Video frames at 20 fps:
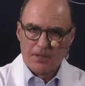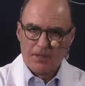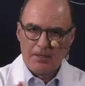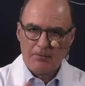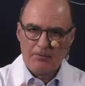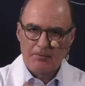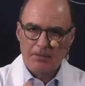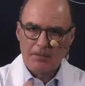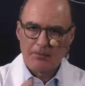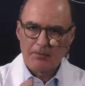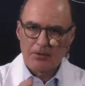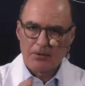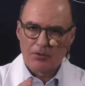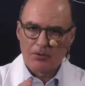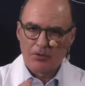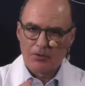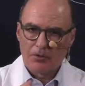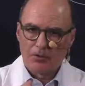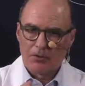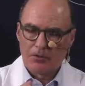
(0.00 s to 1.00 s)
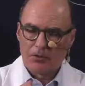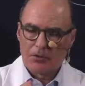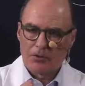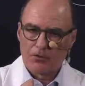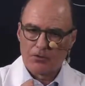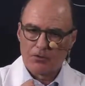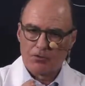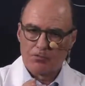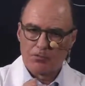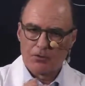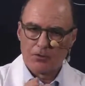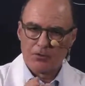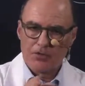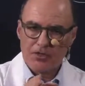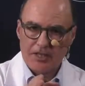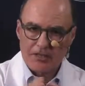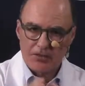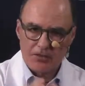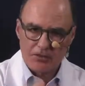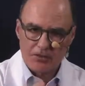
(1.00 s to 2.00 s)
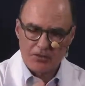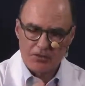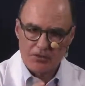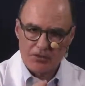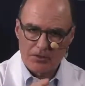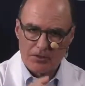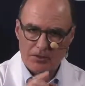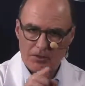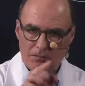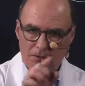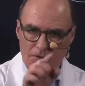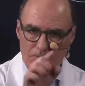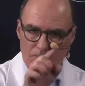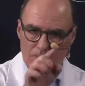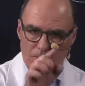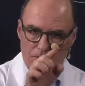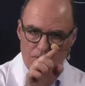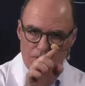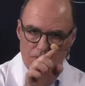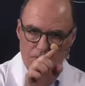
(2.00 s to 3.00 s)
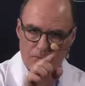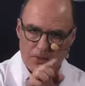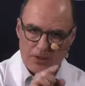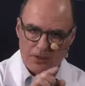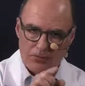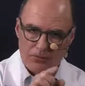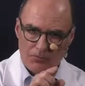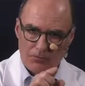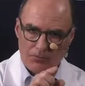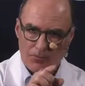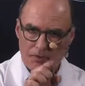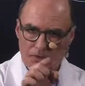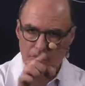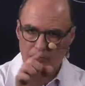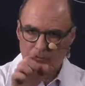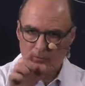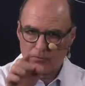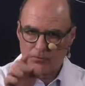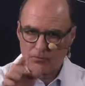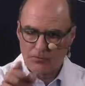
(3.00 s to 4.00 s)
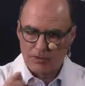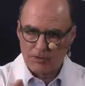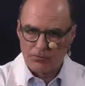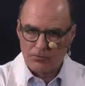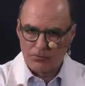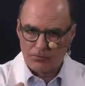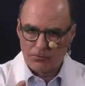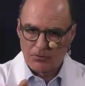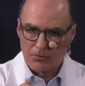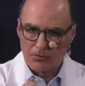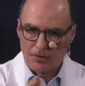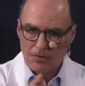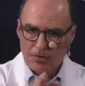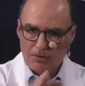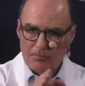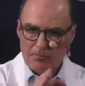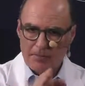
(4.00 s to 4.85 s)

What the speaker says: If I'm on the projection side between the white roll and the red roll,